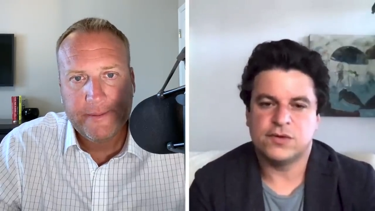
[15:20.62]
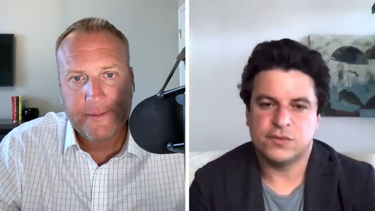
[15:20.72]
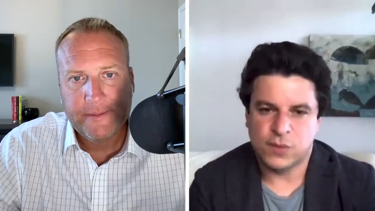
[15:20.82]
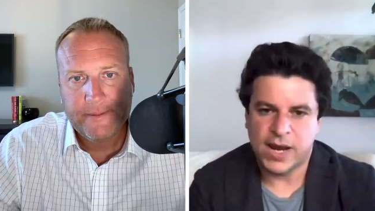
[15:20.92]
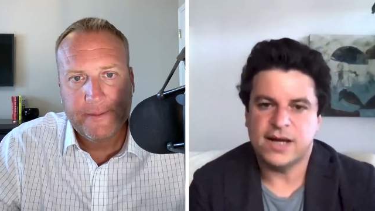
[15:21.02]

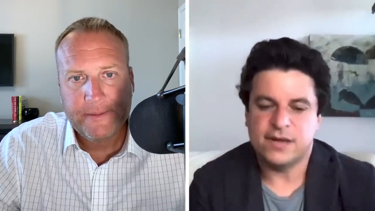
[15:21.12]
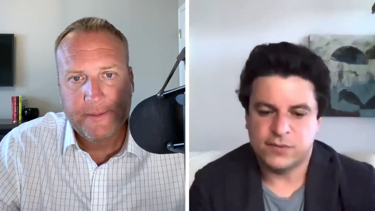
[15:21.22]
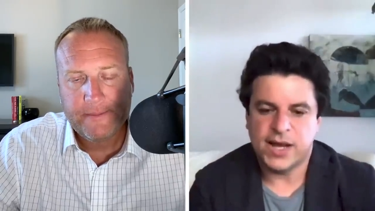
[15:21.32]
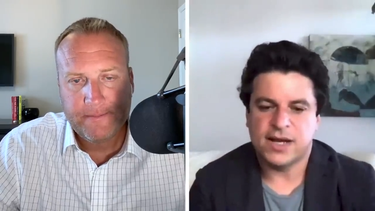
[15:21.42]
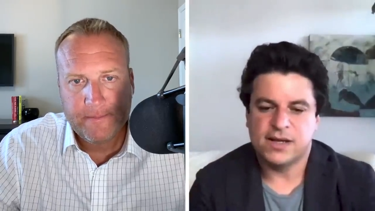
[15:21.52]
Speaker 1: right
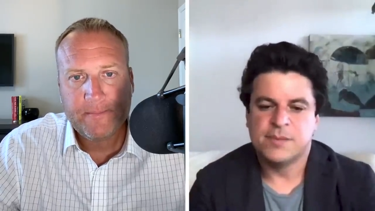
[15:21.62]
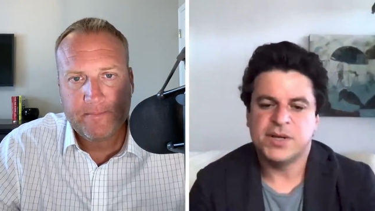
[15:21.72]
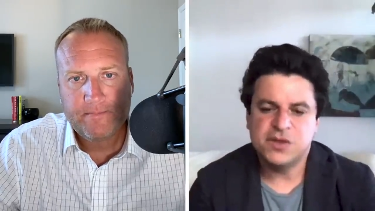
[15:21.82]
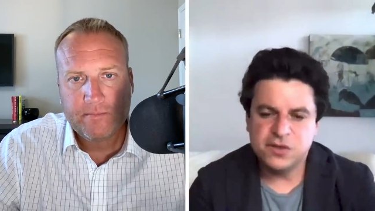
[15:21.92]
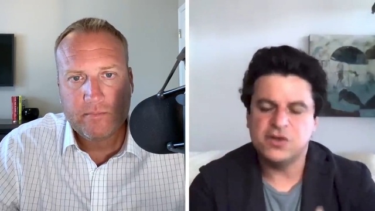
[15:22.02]
right but
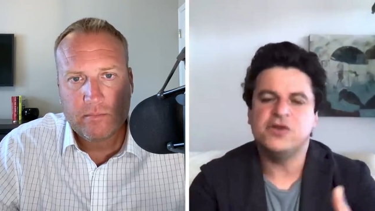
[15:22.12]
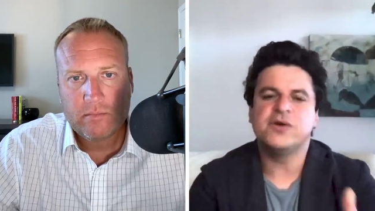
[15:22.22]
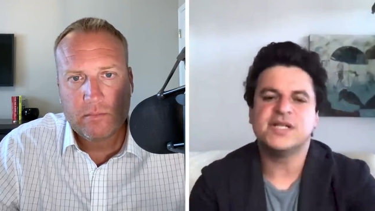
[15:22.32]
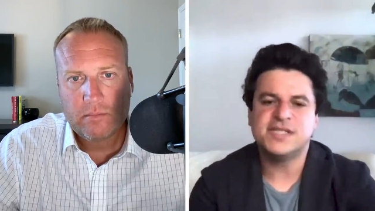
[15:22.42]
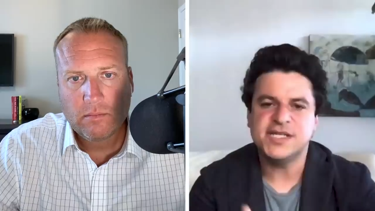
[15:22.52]
you, you know you
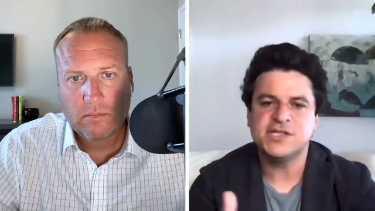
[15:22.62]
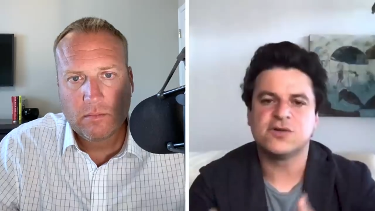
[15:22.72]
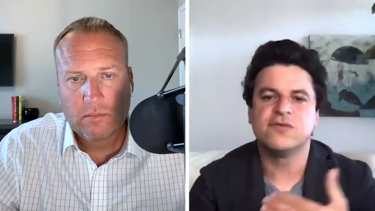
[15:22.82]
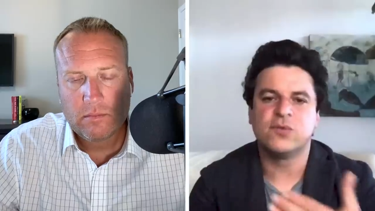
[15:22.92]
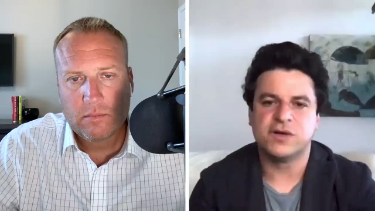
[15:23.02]
can see
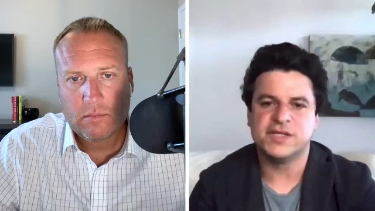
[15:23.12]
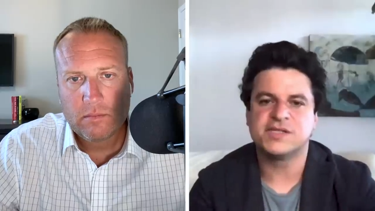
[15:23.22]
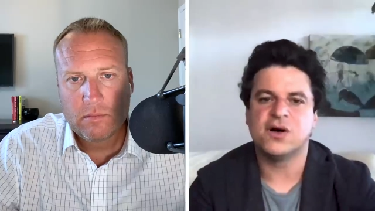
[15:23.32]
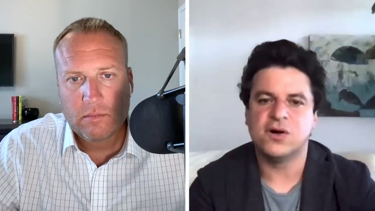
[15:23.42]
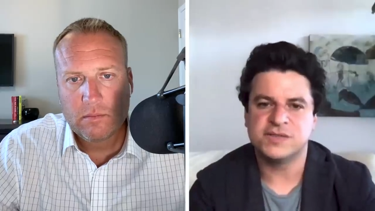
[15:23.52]
sort of where this
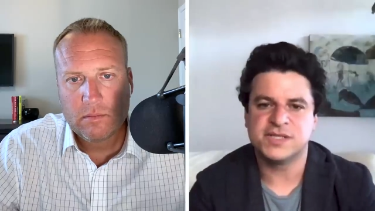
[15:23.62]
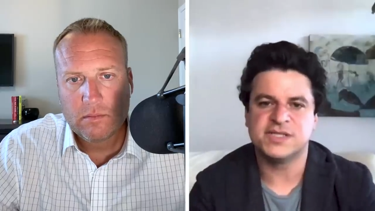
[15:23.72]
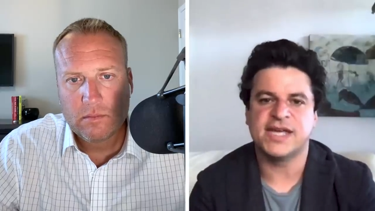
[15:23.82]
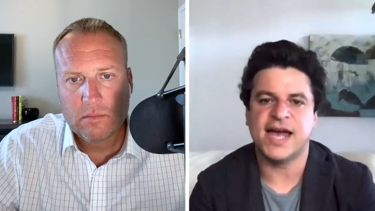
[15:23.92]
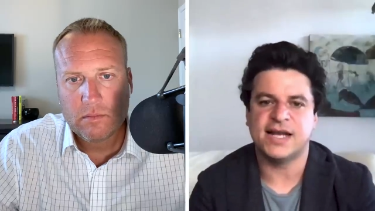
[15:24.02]
goes because
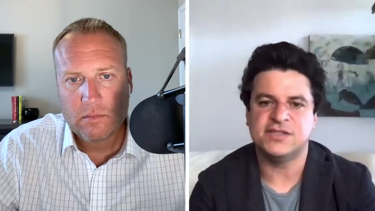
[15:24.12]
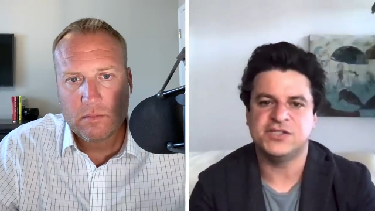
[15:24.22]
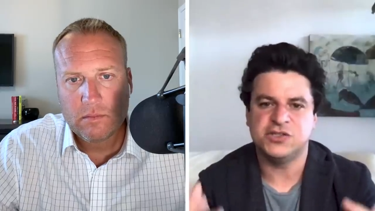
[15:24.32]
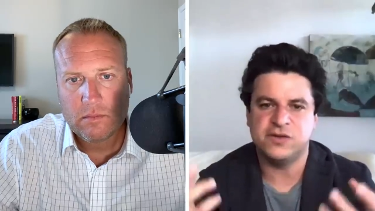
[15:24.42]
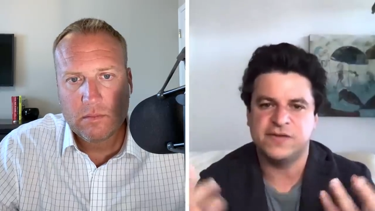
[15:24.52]
again
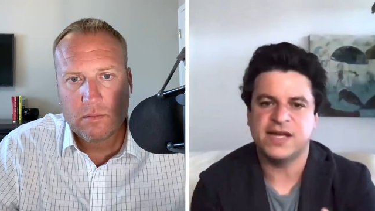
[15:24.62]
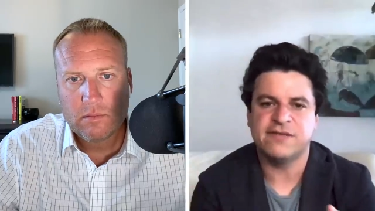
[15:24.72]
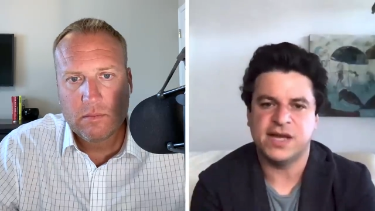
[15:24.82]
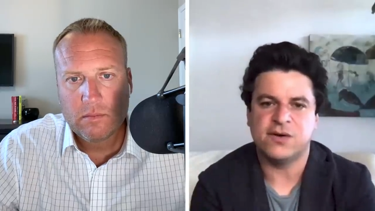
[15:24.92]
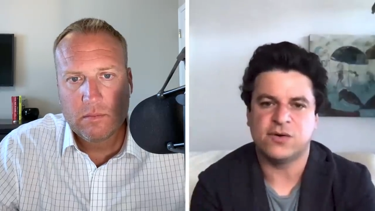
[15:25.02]
you think
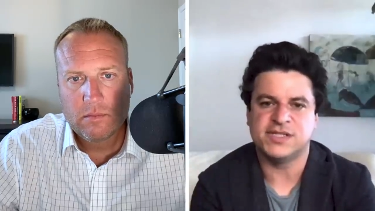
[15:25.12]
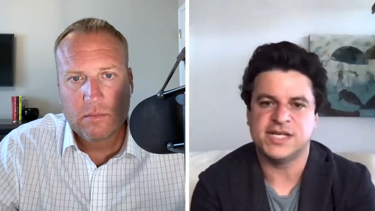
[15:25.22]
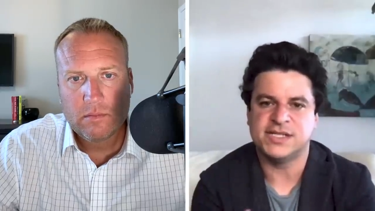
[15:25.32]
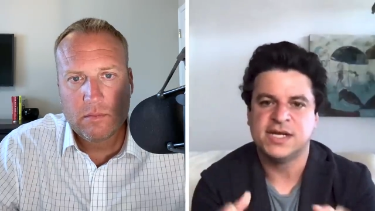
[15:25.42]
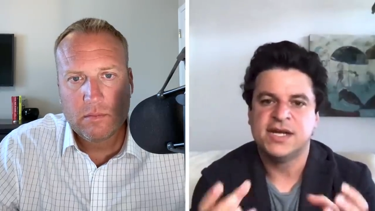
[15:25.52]
of acorns
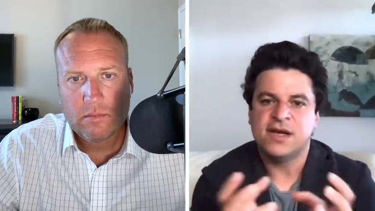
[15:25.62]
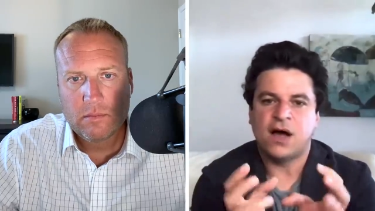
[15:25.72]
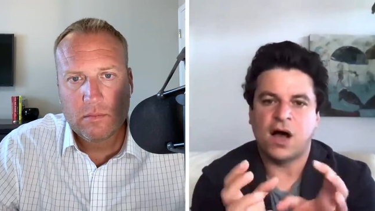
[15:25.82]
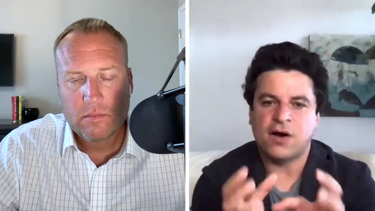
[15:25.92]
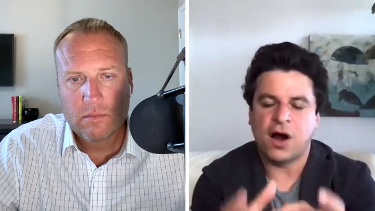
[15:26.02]
as
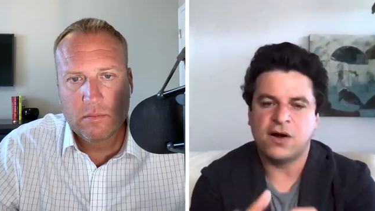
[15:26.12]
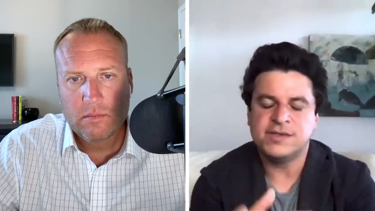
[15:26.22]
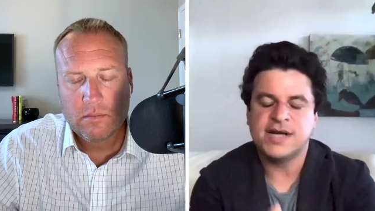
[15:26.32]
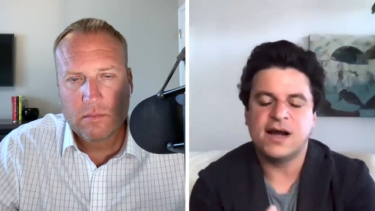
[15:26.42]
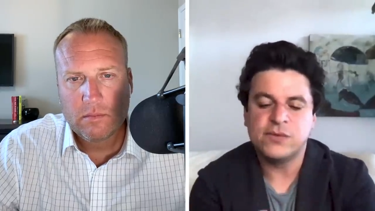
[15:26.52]
our, our
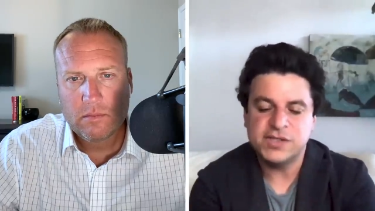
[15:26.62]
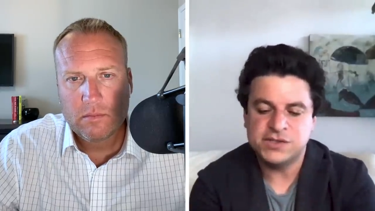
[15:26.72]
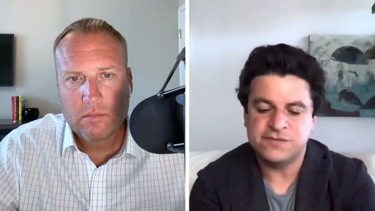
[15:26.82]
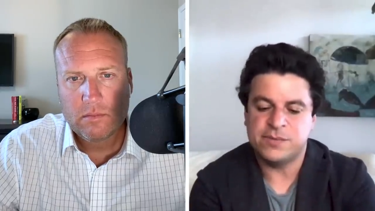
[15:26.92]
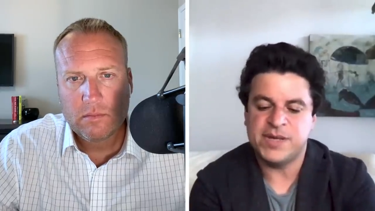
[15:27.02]
entire
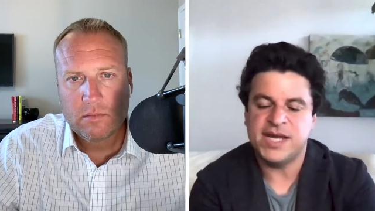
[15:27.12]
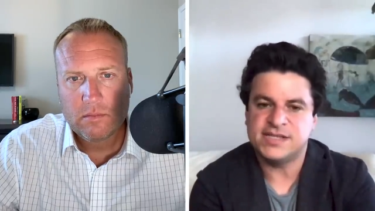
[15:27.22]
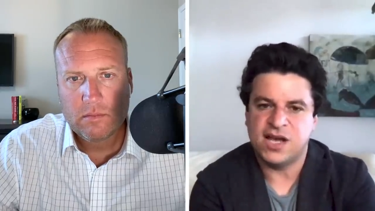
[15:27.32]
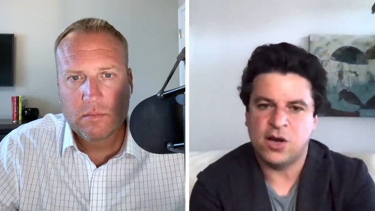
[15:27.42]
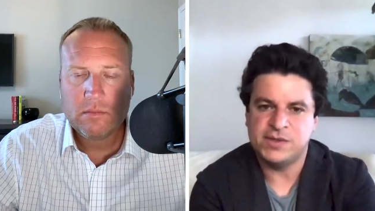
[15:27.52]
reason for being is
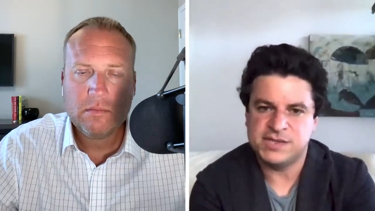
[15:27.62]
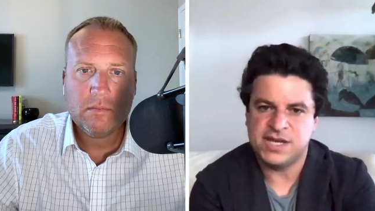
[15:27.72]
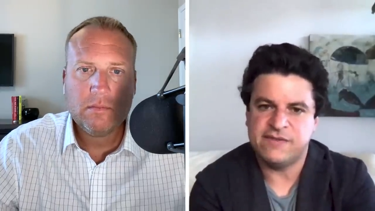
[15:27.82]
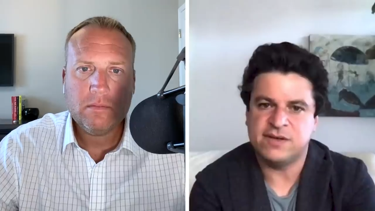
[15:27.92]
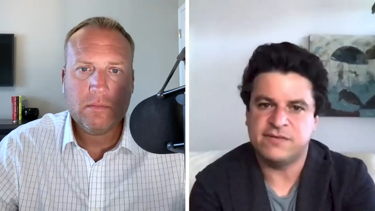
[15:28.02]
to help you
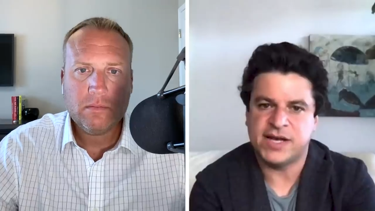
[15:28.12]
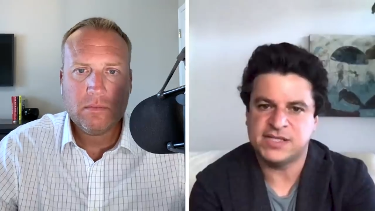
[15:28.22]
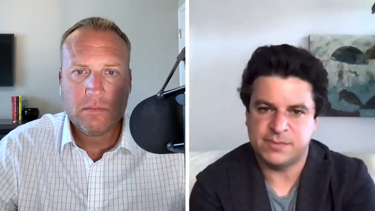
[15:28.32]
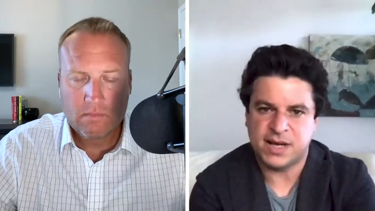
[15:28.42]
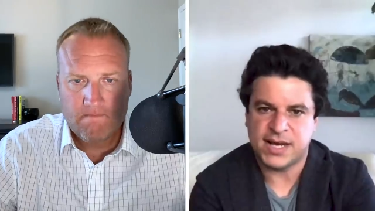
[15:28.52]
save and
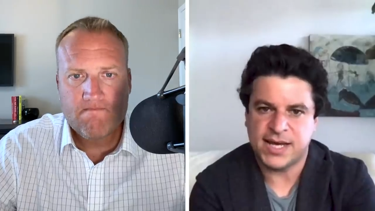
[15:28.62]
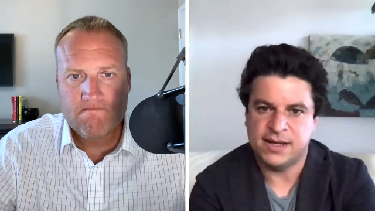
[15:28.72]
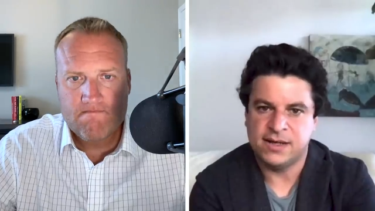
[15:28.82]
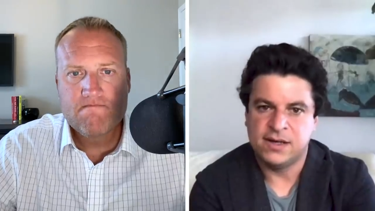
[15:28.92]
invest money